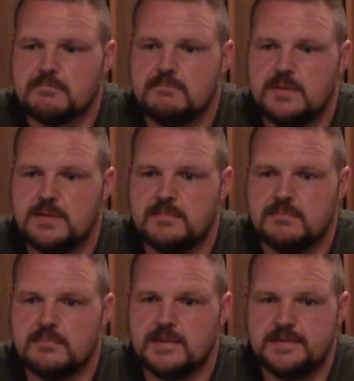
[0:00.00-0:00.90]
But
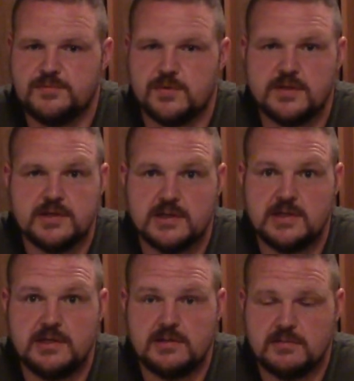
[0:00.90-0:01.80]
it's really
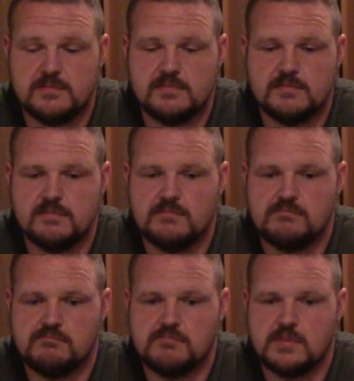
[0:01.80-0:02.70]
clean.
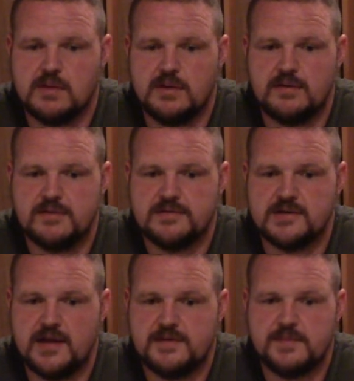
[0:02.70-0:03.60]
And there's a
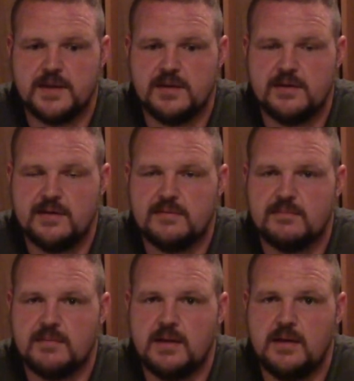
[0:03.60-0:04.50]
nice playground.
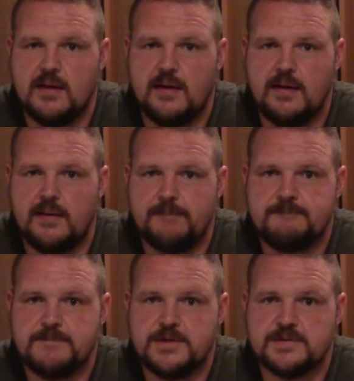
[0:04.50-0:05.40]
Uh,
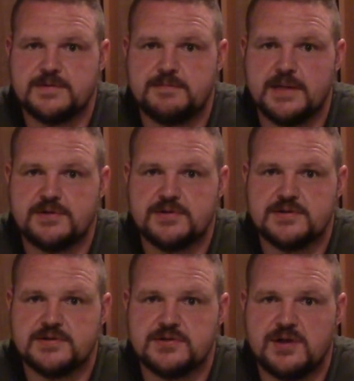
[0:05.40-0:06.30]
took some
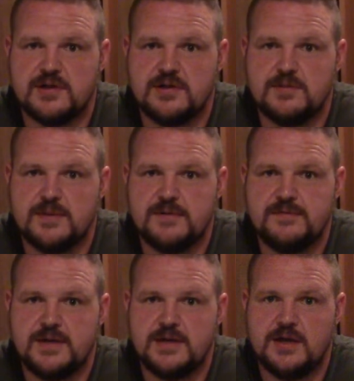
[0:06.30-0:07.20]
pictures and shot a little bit of
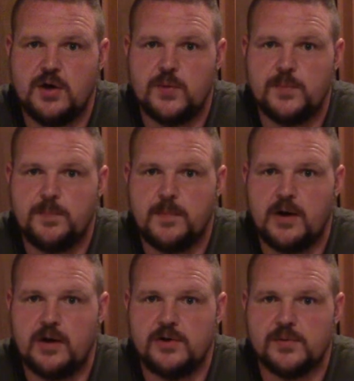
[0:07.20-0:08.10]
video
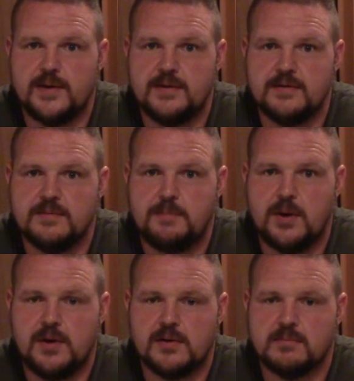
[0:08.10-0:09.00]
all around the
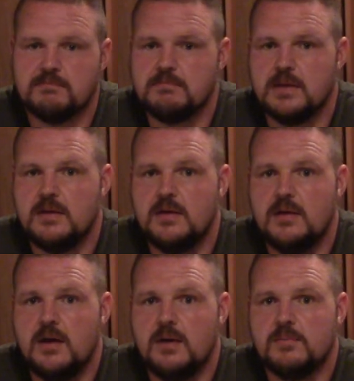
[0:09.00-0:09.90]
park
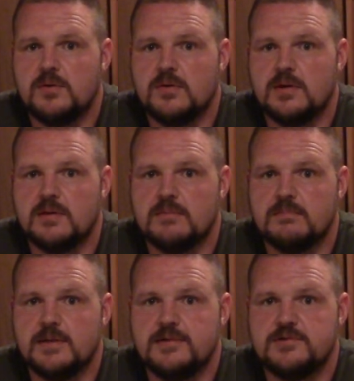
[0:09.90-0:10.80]
we're going to
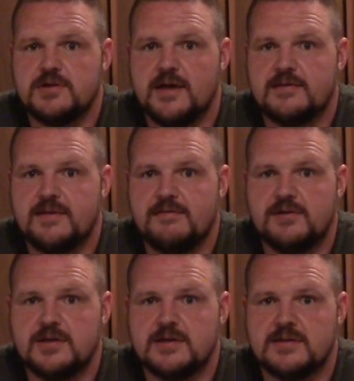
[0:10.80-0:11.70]
let you guys have a
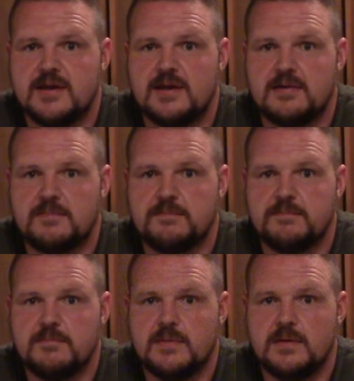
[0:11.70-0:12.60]
look at that
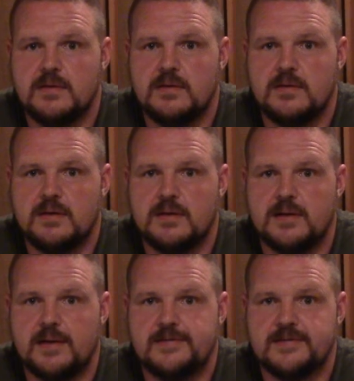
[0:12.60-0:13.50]

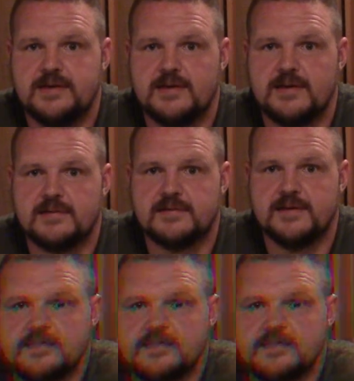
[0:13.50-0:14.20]
and I'll see you next time.